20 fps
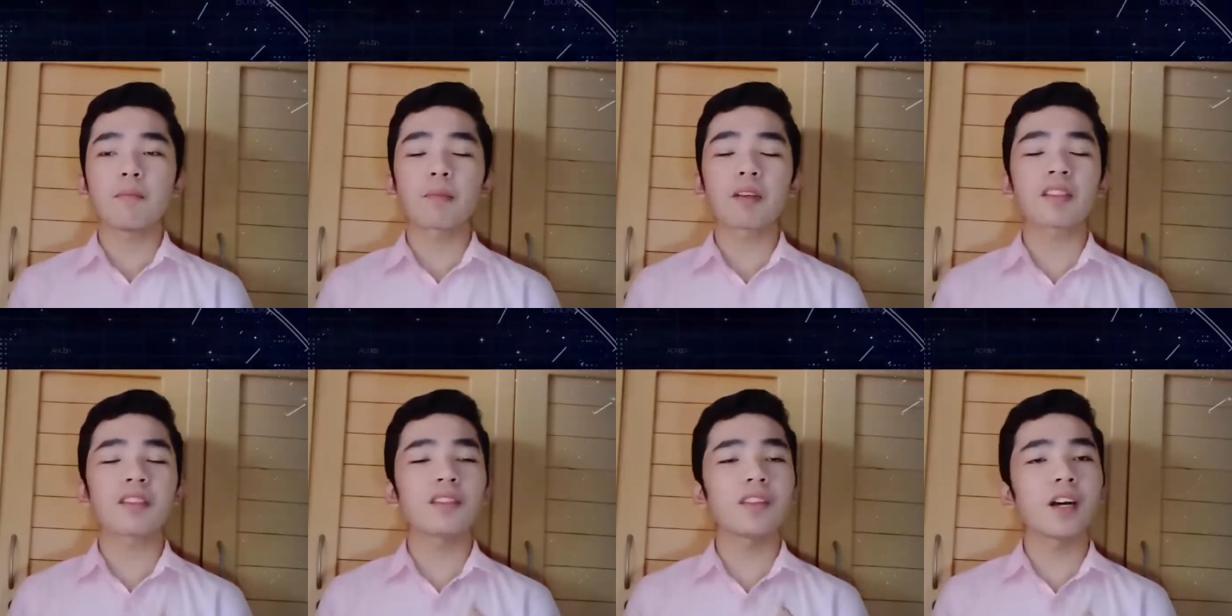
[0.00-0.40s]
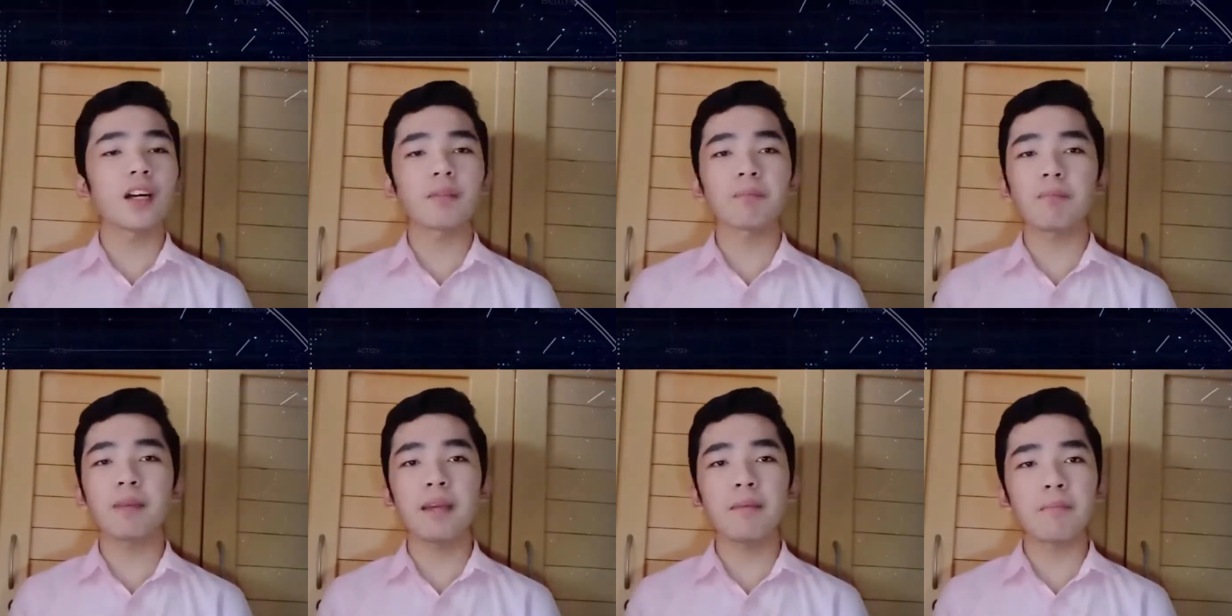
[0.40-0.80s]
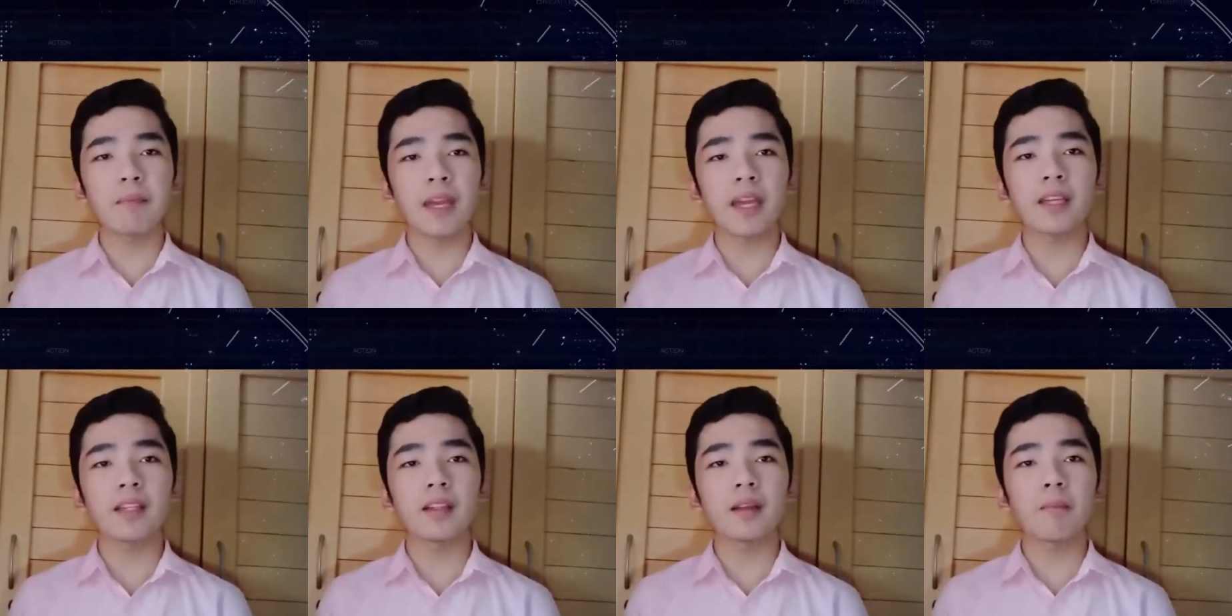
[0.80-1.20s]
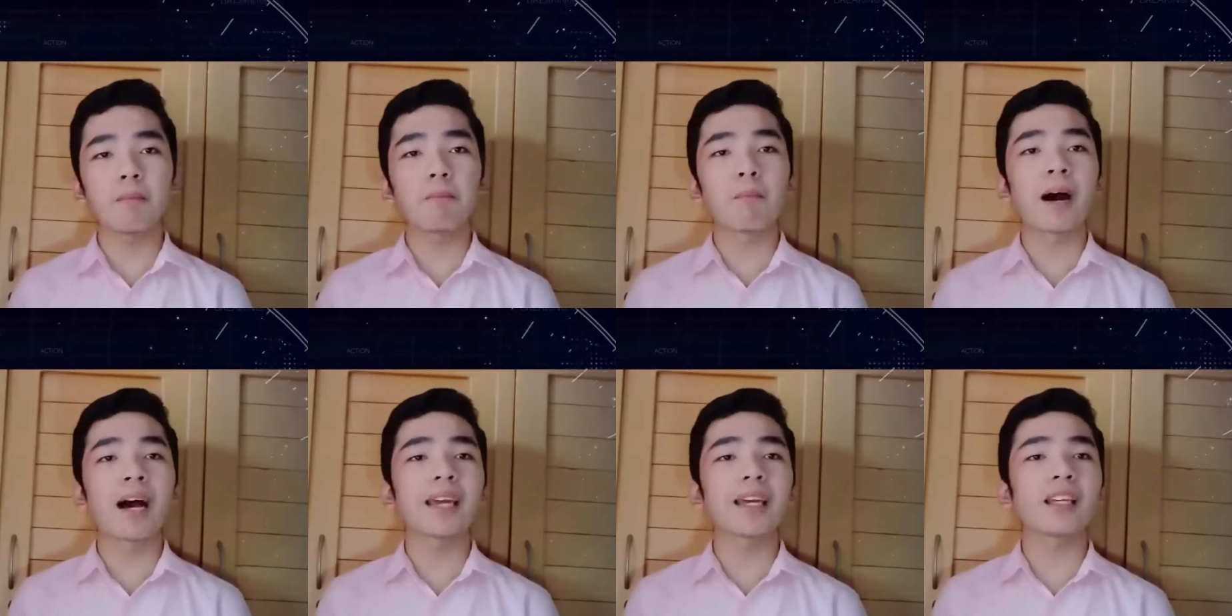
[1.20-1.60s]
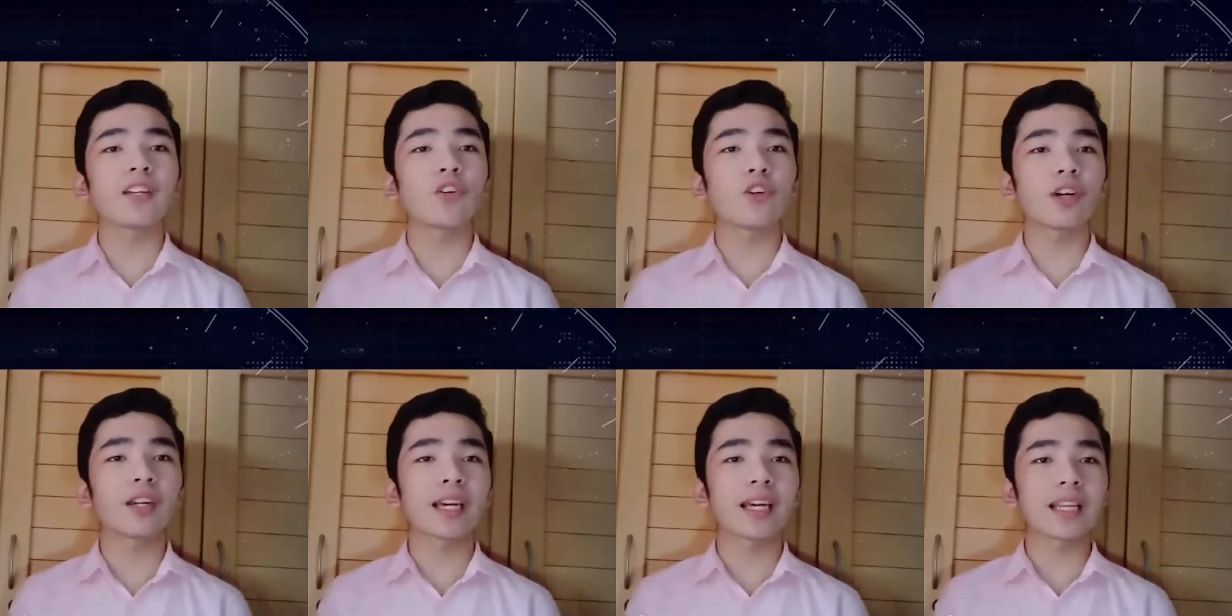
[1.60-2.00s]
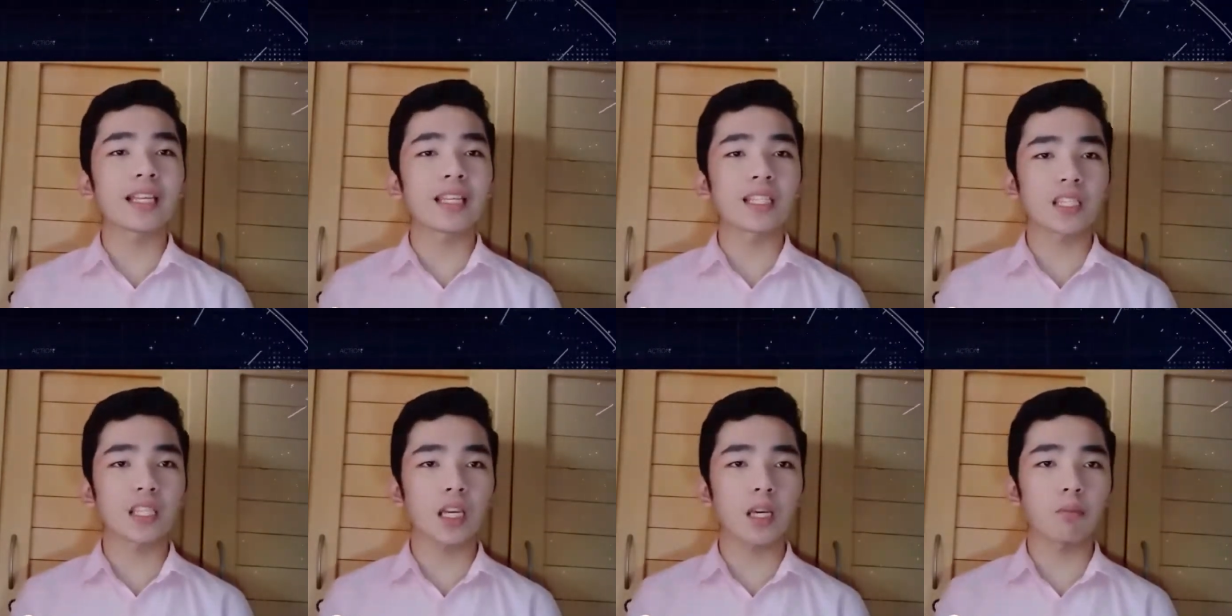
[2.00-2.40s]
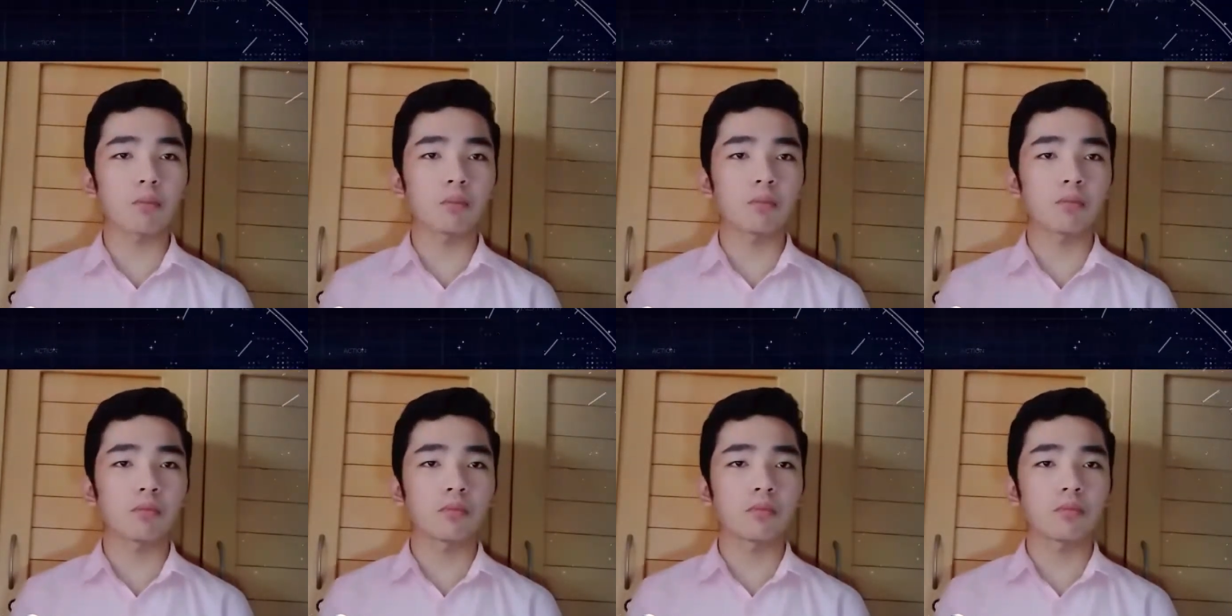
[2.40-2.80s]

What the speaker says: must not be made by an organism.